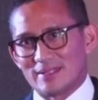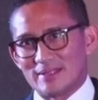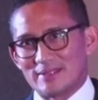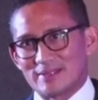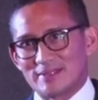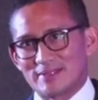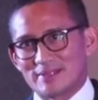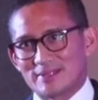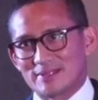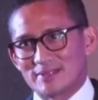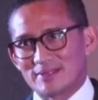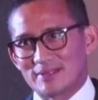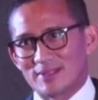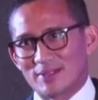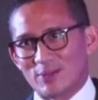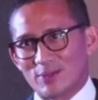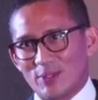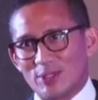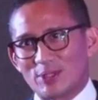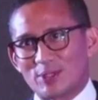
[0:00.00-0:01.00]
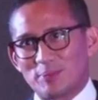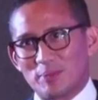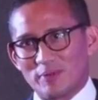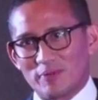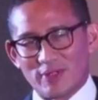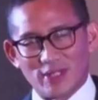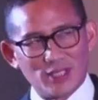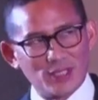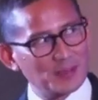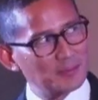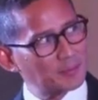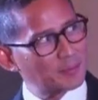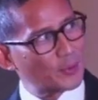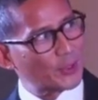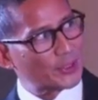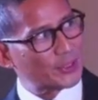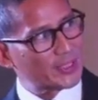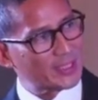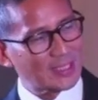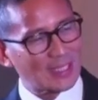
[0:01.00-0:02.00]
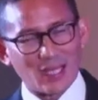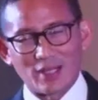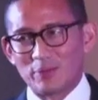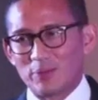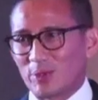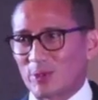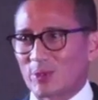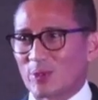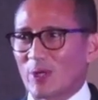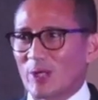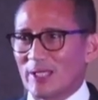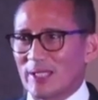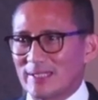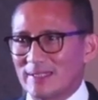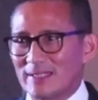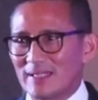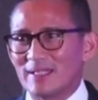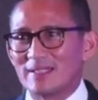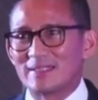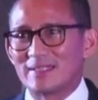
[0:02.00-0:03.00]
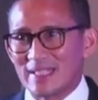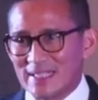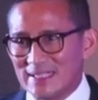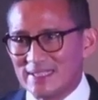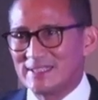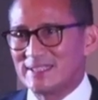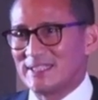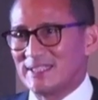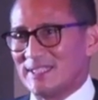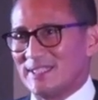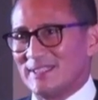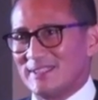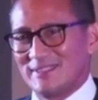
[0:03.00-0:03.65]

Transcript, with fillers: is going to be very important, I would call it 3G.